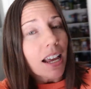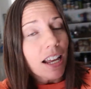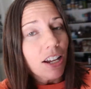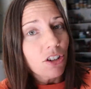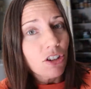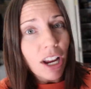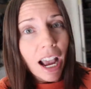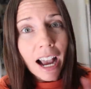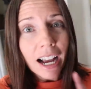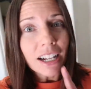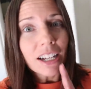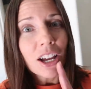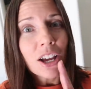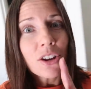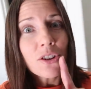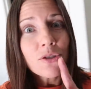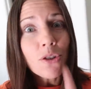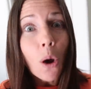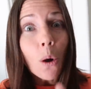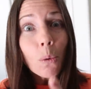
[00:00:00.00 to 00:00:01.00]
And Jack,
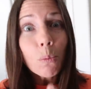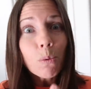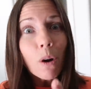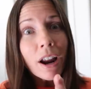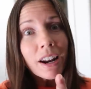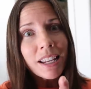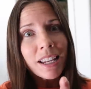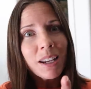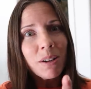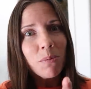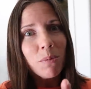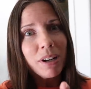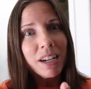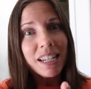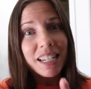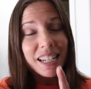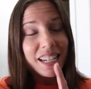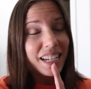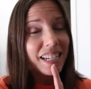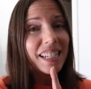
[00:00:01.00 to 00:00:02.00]
no running when
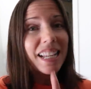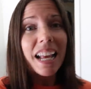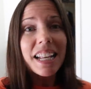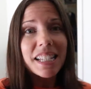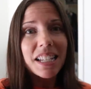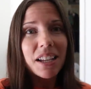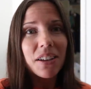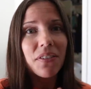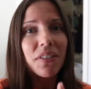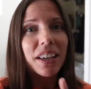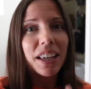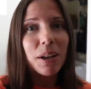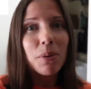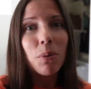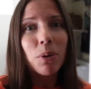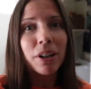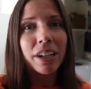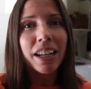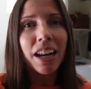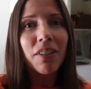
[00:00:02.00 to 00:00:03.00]
it's excessive heat
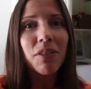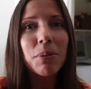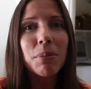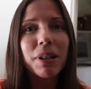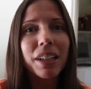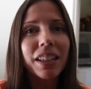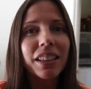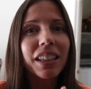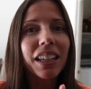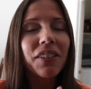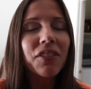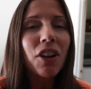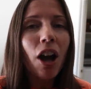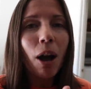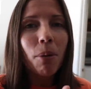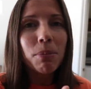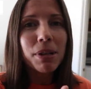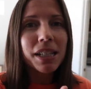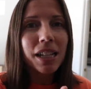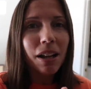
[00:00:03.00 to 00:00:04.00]
warning. Everybody leave
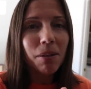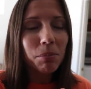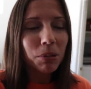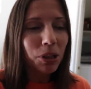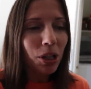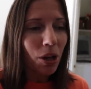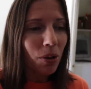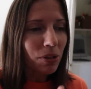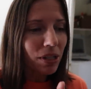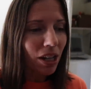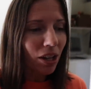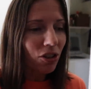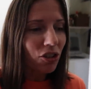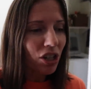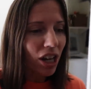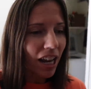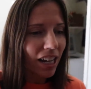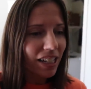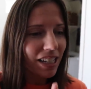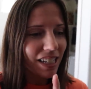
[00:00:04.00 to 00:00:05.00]
comments down below. Tell
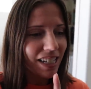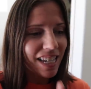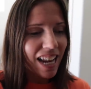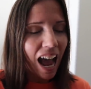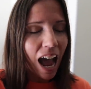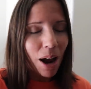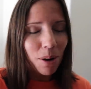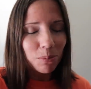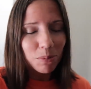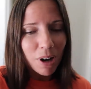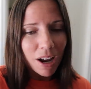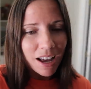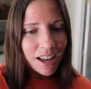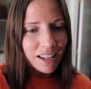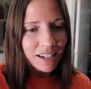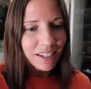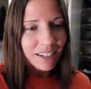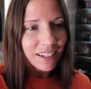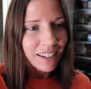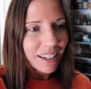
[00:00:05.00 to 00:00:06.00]
Jack to not
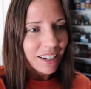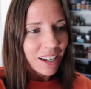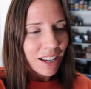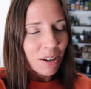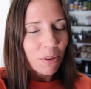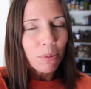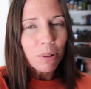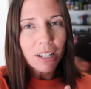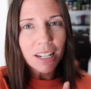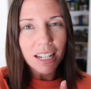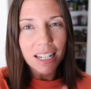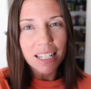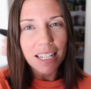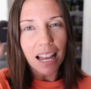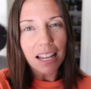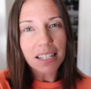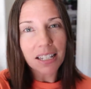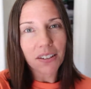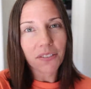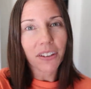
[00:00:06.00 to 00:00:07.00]
run when
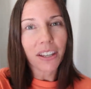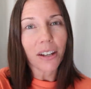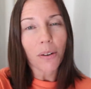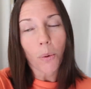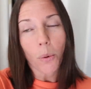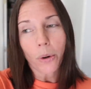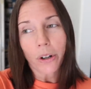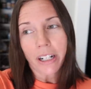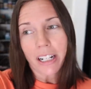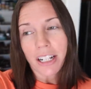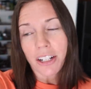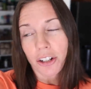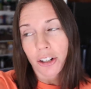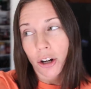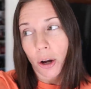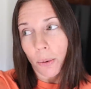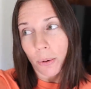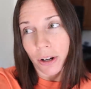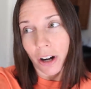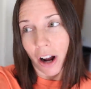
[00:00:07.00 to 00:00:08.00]
excessive heat warnings are
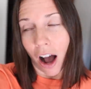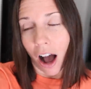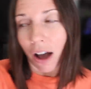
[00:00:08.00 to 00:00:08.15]
going